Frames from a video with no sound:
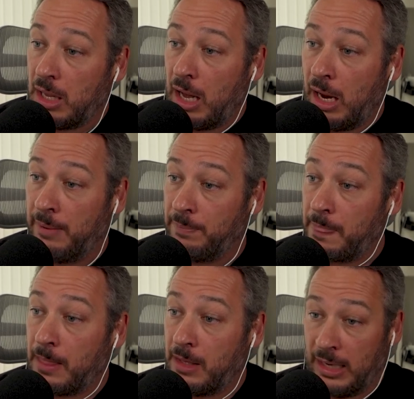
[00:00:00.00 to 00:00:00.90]
Mm-hmm.
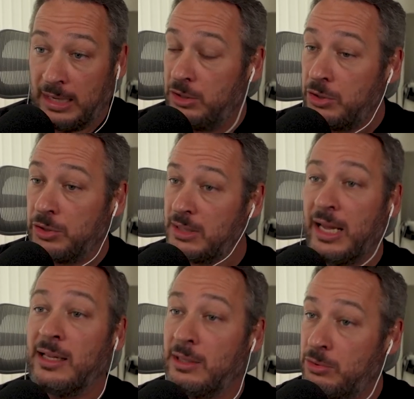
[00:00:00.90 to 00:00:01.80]
And you could
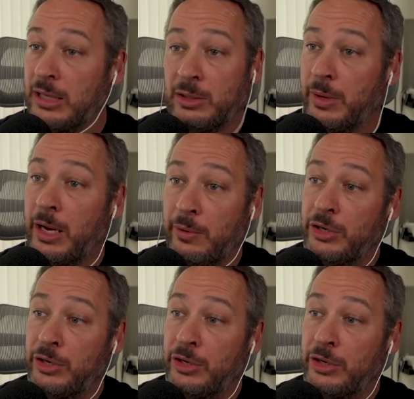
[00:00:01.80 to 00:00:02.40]
tell it right away where